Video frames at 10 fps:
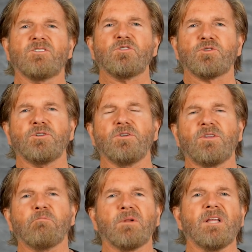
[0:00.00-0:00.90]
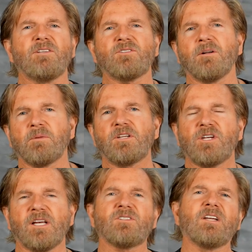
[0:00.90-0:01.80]
and truth emblazoned on my
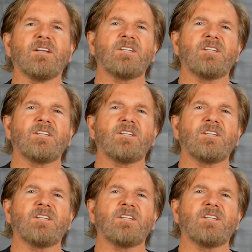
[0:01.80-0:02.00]
chest in a